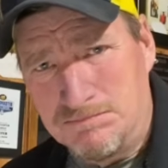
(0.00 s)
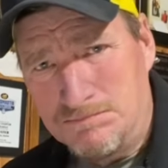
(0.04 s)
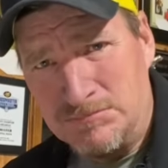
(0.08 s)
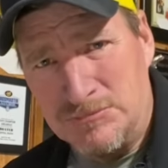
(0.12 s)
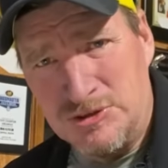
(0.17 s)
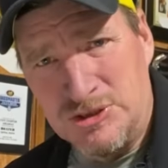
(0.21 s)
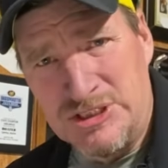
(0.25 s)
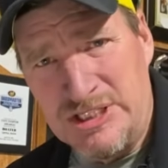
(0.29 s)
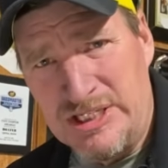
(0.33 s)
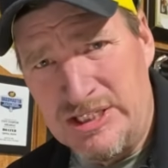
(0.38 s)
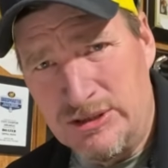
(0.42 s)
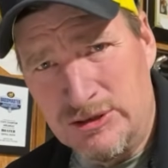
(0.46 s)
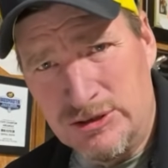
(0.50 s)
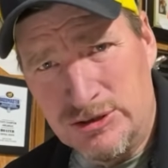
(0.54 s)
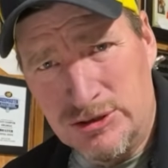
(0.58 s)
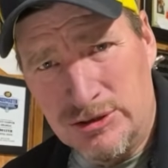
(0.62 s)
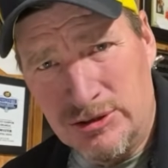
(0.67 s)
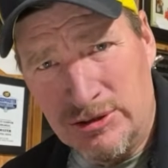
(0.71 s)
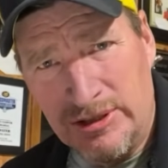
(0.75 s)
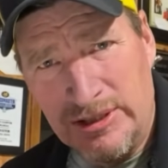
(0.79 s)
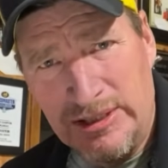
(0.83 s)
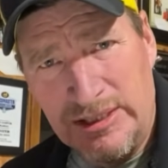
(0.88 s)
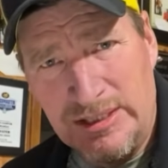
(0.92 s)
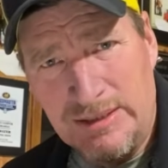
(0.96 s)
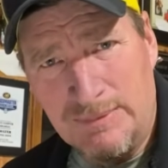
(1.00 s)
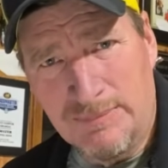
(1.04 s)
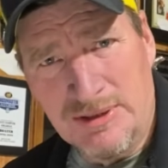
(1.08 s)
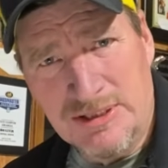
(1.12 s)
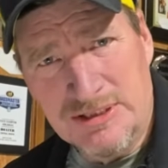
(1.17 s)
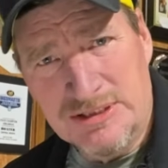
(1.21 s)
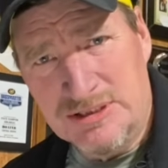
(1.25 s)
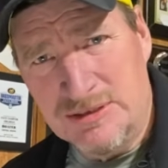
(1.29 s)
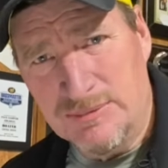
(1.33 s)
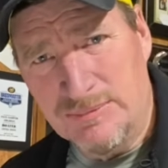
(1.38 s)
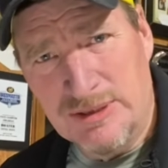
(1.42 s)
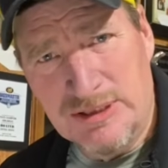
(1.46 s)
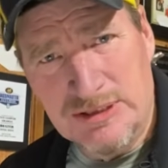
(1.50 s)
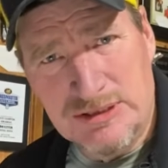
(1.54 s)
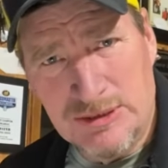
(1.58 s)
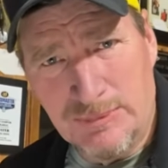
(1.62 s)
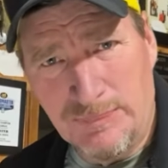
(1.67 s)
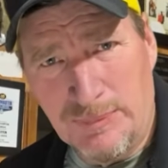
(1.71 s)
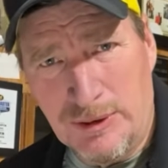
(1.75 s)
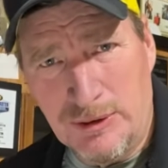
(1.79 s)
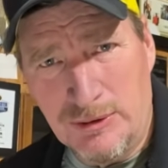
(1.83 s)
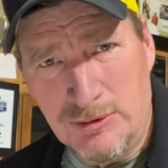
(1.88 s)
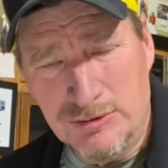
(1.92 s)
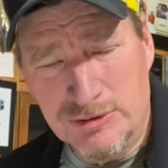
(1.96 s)
cedar tree amongst a bunch of
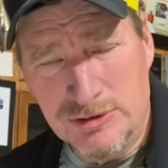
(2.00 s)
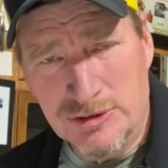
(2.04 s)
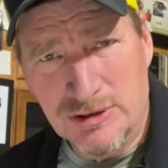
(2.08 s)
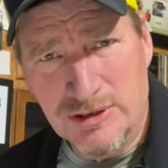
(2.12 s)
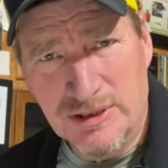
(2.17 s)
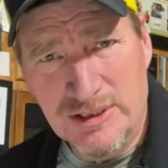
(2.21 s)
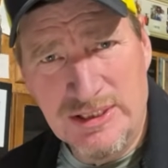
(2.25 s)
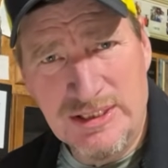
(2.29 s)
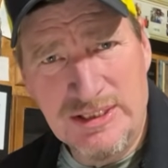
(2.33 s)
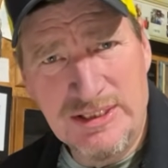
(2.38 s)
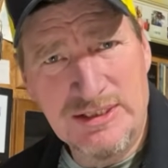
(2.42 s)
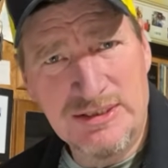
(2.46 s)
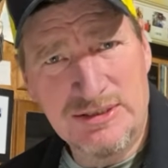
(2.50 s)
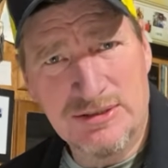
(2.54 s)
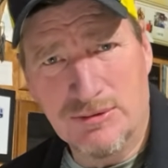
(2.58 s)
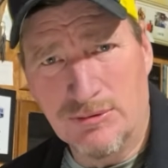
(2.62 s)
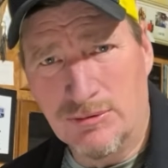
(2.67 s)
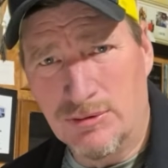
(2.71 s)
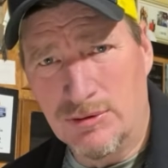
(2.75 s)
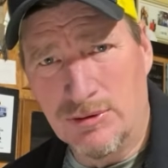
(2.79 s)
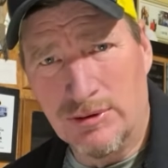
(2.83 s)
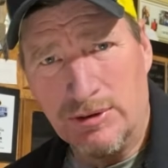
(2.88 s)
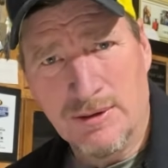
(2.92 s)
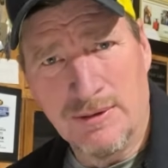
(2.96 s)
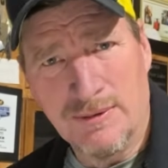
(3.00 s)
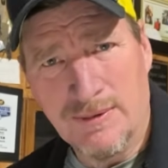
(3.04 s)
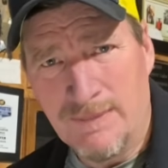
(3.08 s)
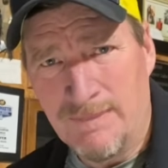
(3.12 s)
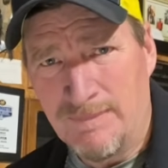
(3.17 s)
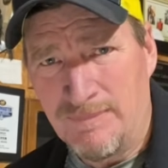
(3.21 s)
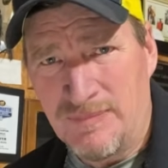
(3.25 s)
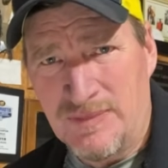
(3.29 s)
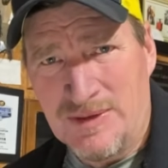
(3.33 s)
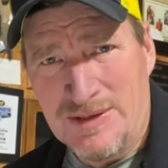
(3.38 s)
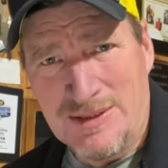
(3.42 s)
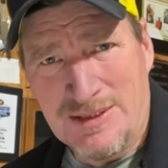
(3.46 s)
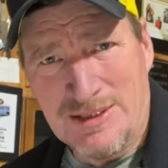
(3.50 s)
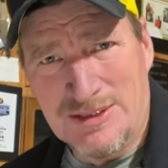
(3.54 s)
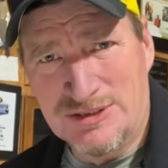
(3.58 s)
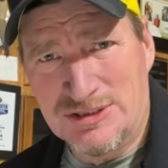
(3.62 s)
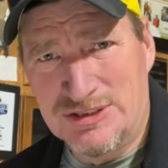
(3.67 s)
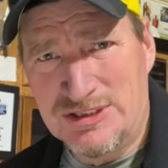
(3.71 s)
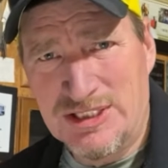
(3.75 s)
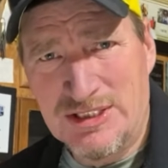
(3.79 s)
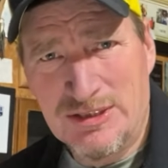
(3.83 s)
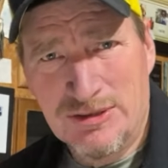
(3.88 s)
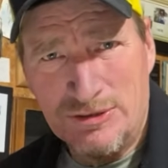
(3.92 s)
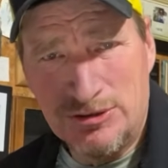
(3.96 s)
pole trees, or a
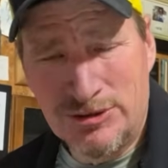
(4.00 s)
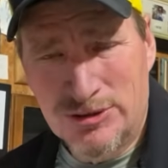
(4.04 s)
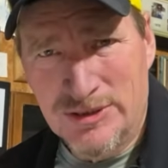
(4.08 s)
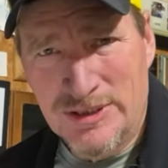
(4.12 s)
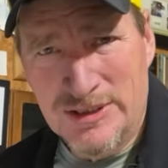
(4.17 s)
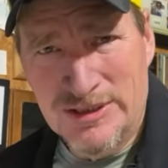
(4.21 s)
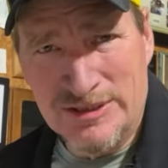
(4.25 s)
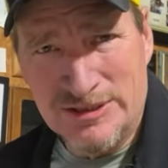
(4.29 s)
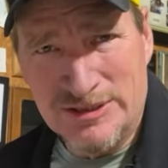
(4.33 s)
cedar tree that